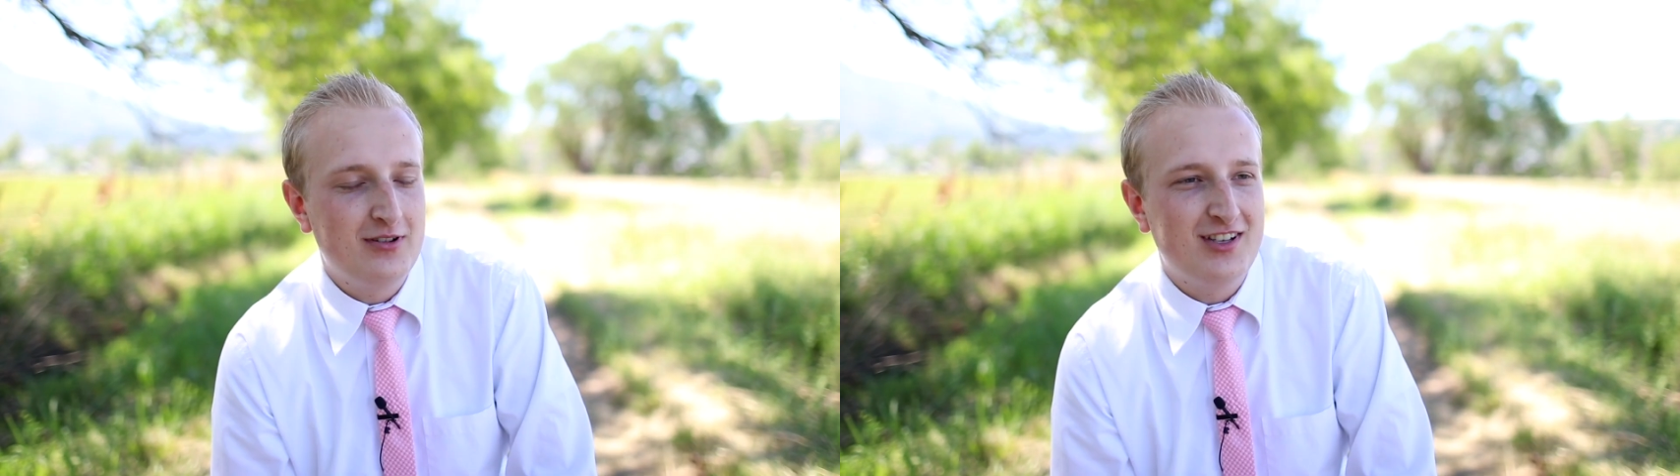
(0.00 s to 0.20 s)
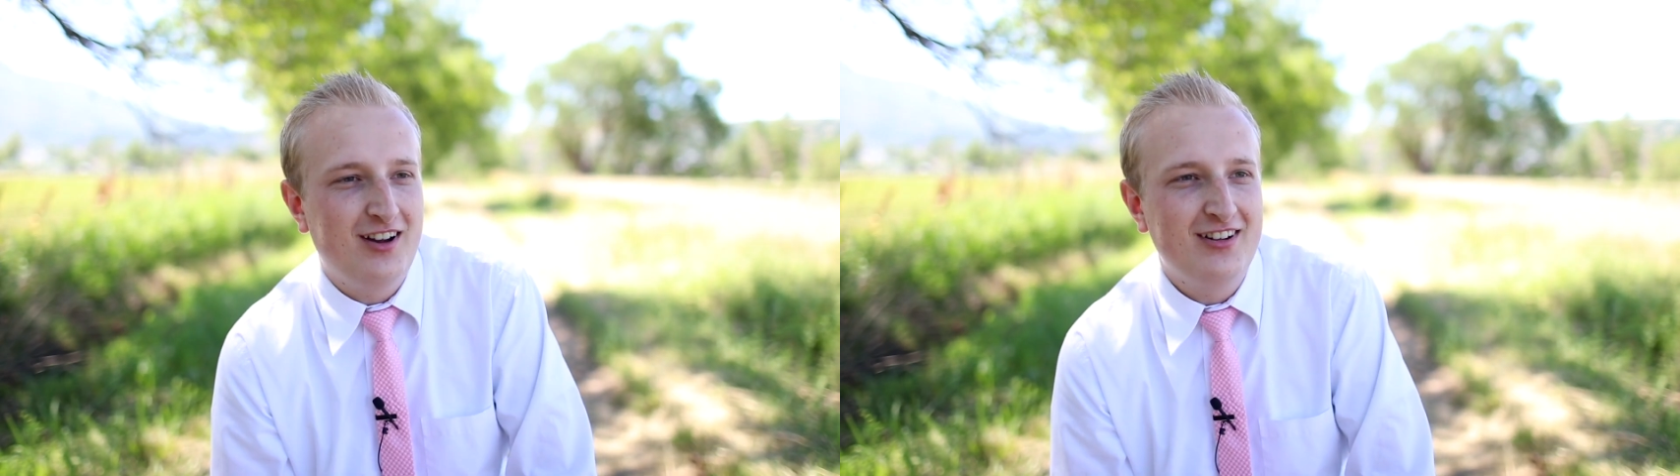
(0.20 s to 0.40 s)

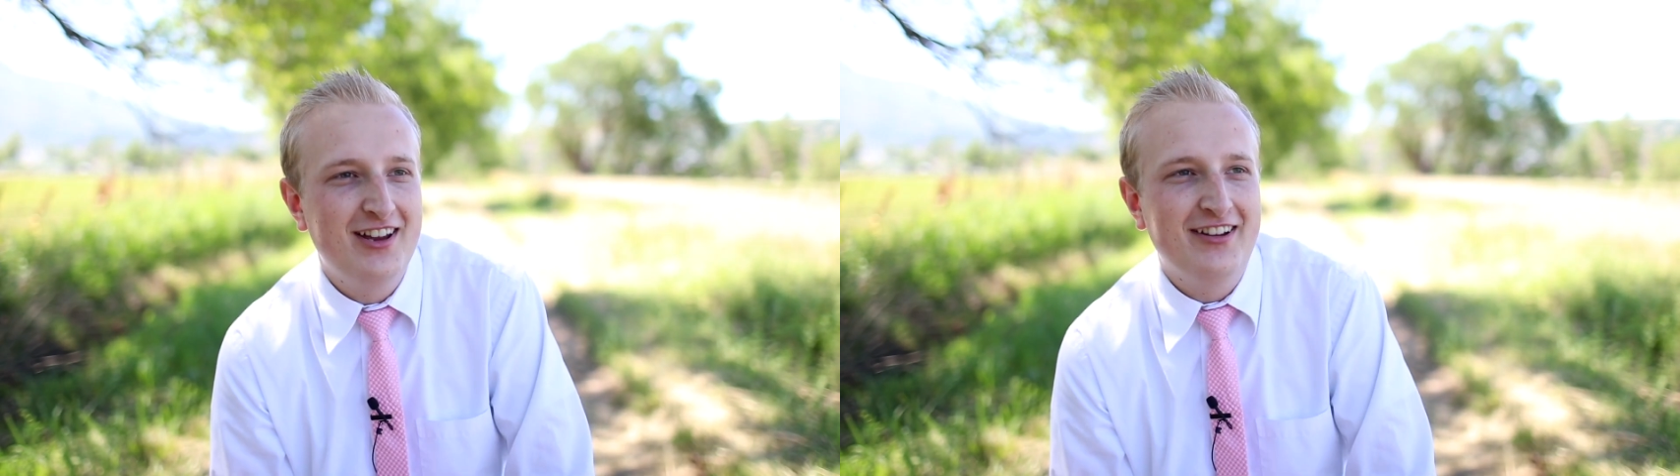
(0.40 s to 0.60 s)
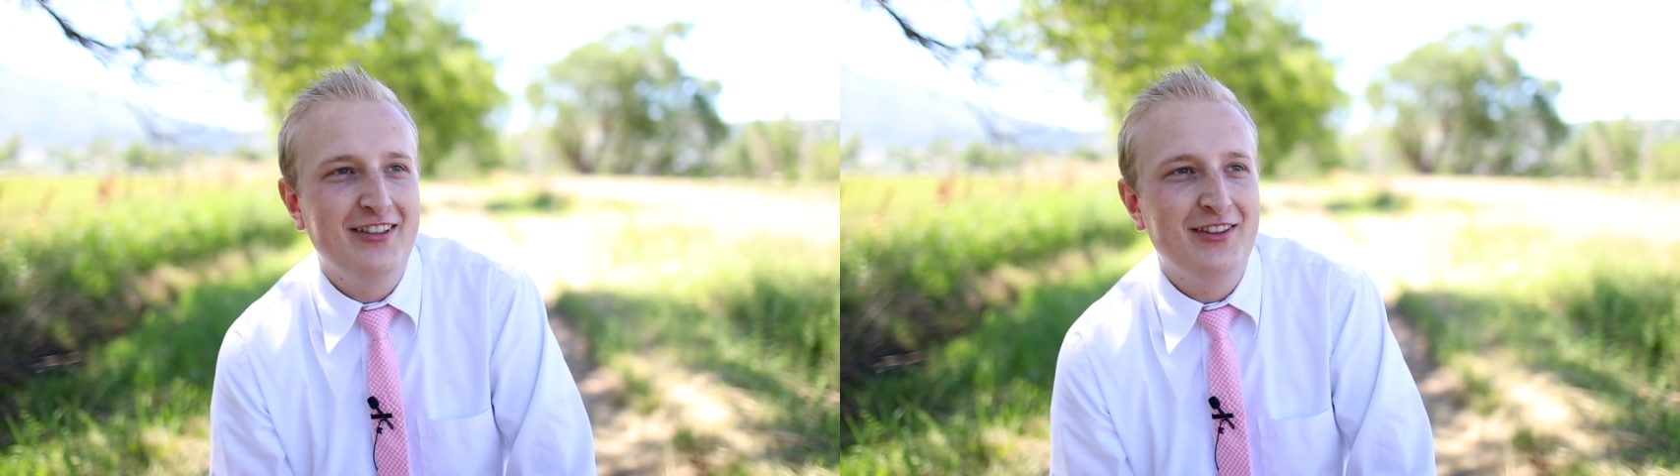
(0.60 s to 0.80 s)
were
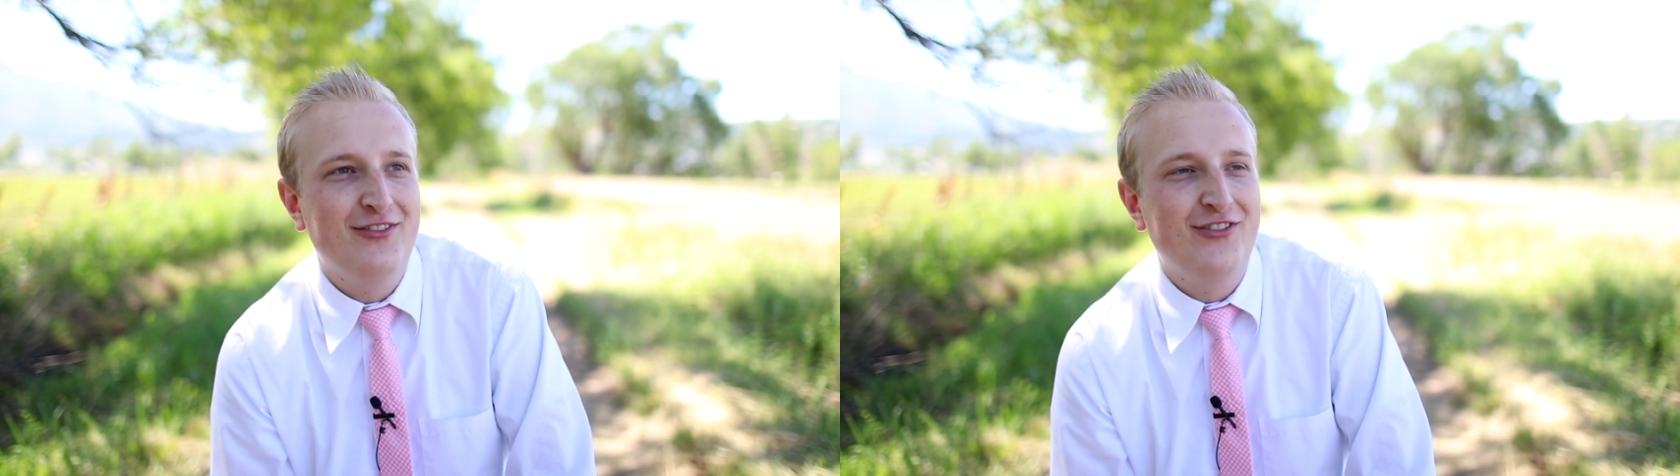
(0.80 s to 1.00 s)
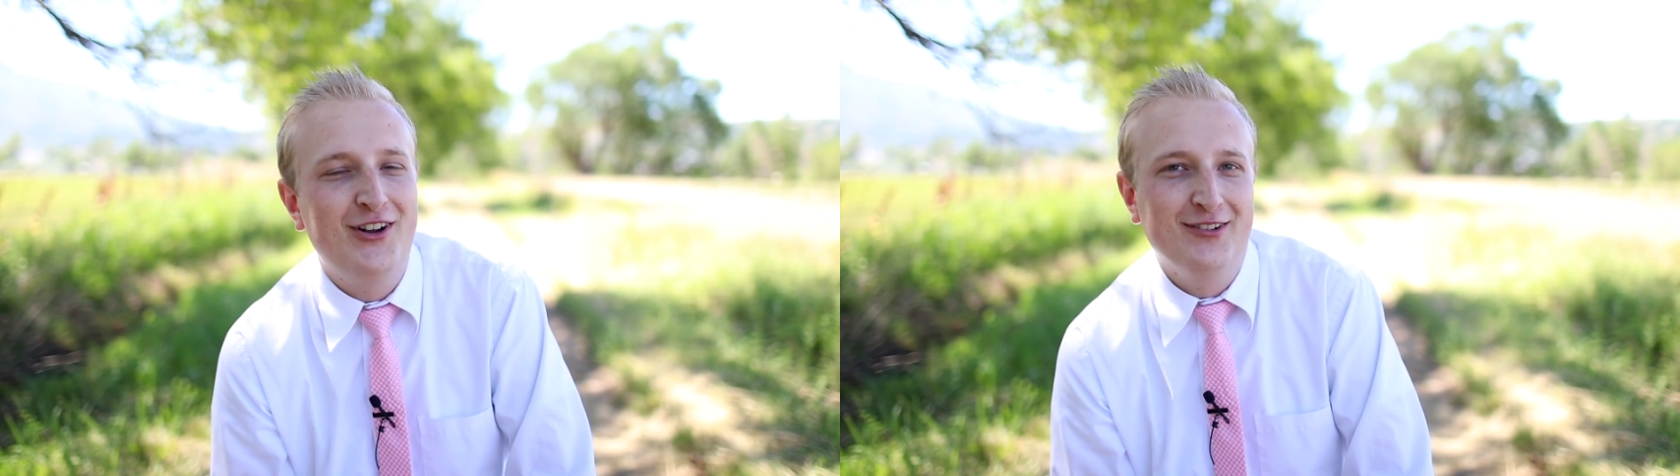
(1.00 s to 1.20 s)
talking on the
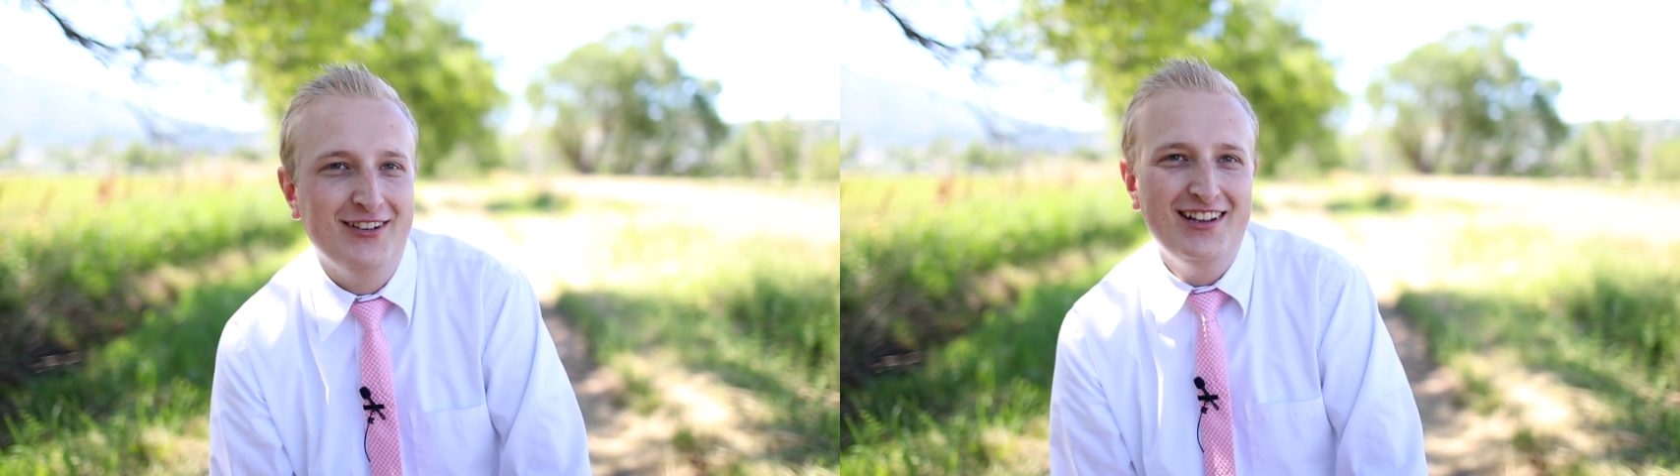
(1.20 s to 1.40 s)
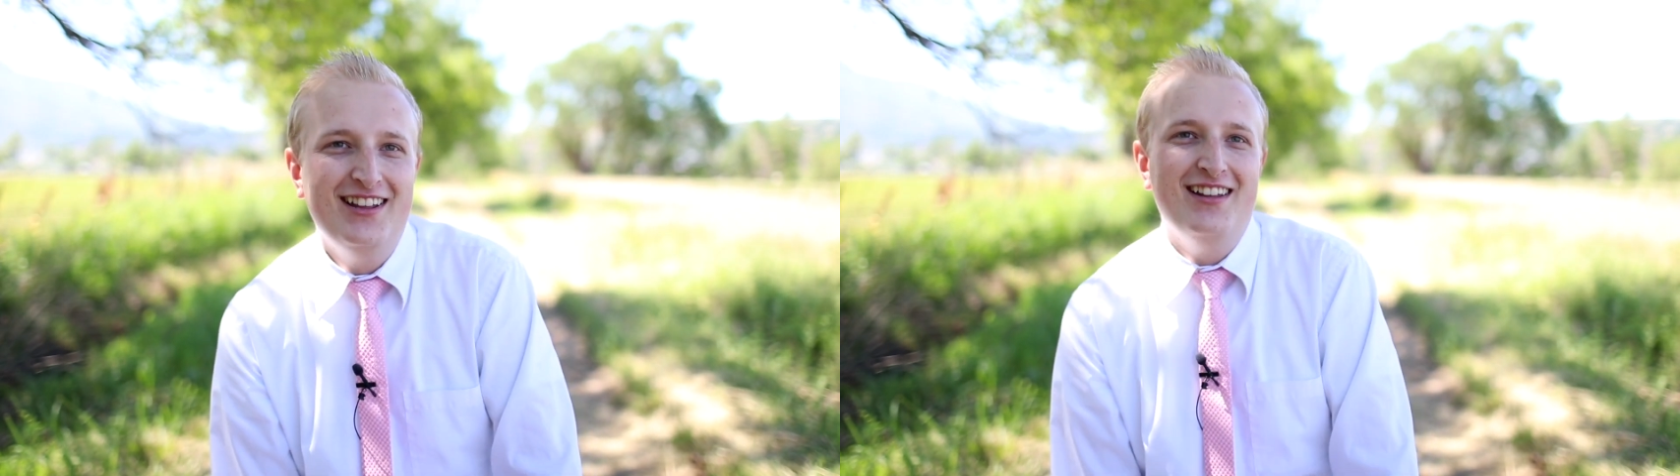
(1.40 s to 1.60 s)
phone
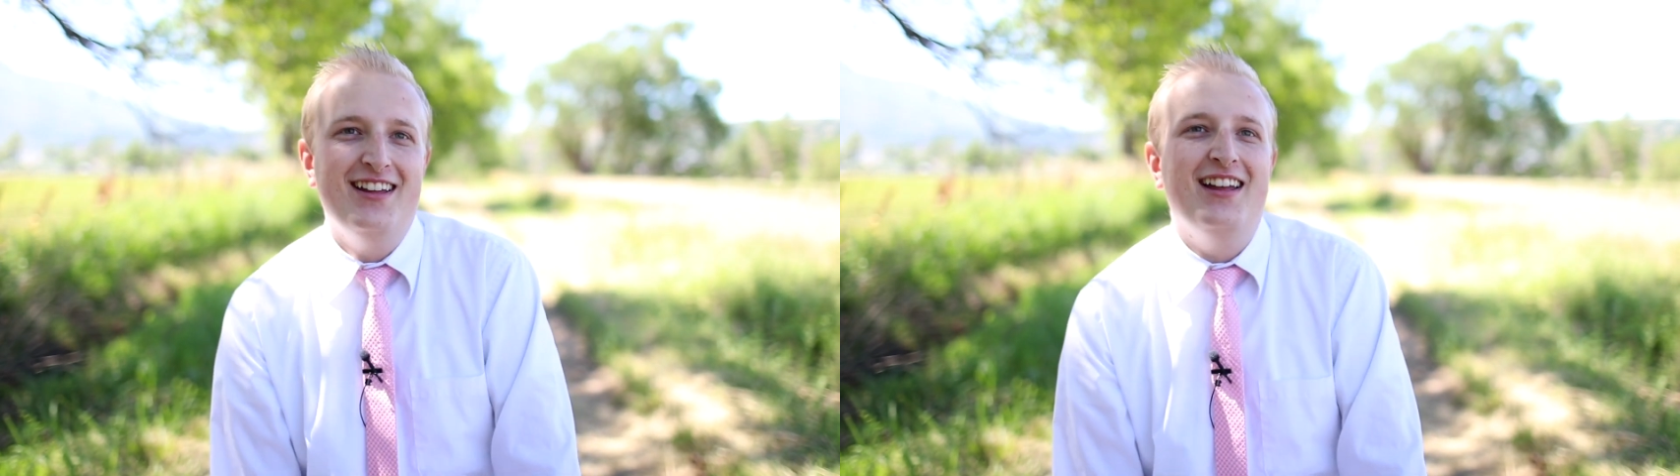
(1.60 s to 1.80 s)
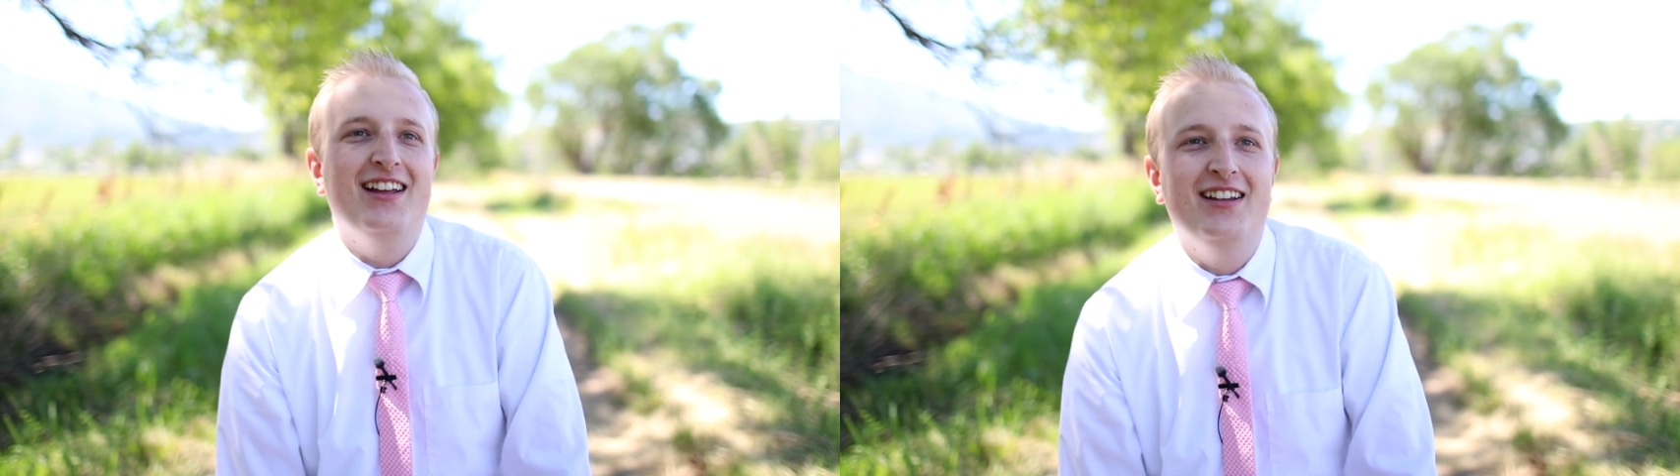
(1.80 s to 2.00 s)

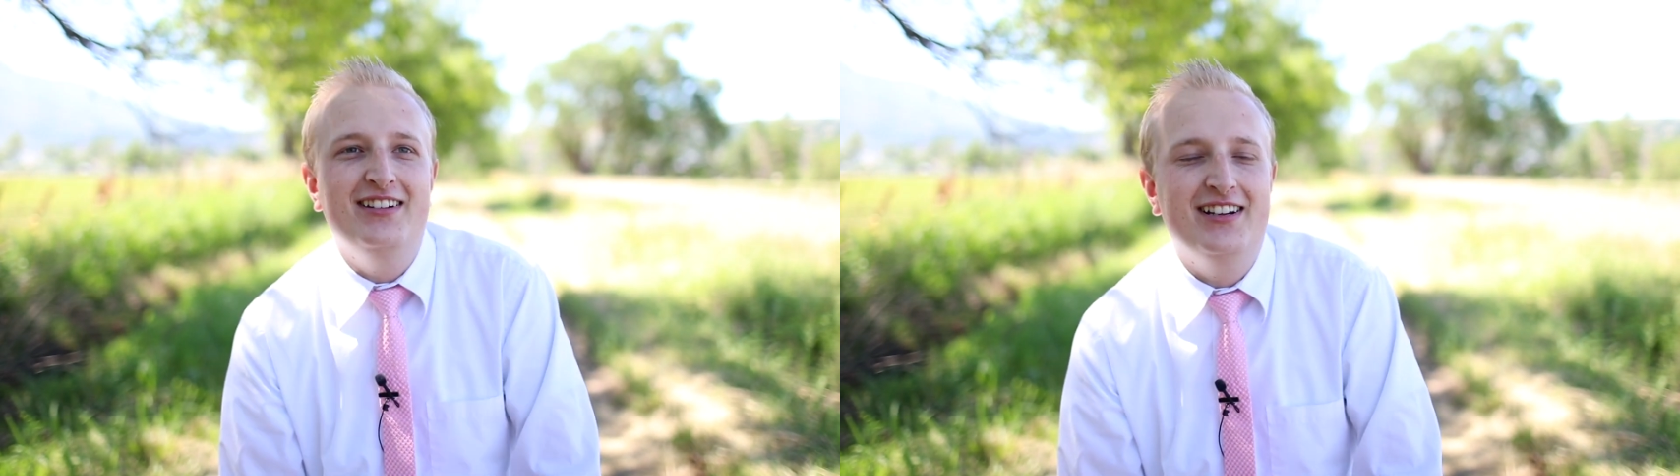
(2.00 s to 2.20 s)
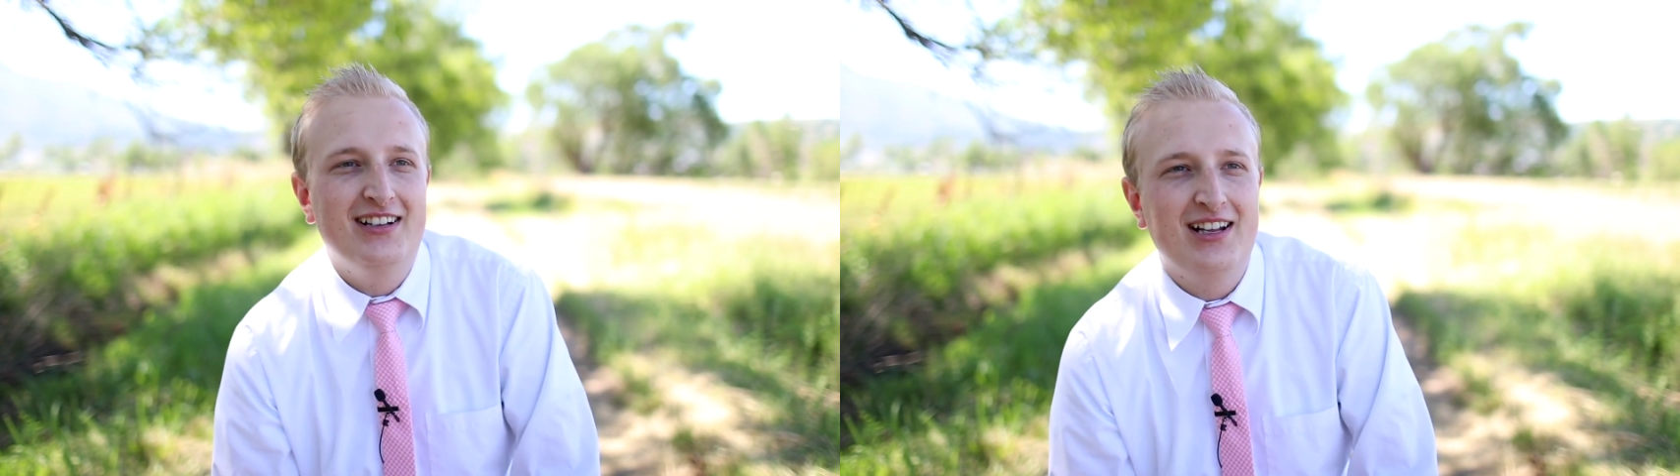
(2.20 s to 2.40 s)
and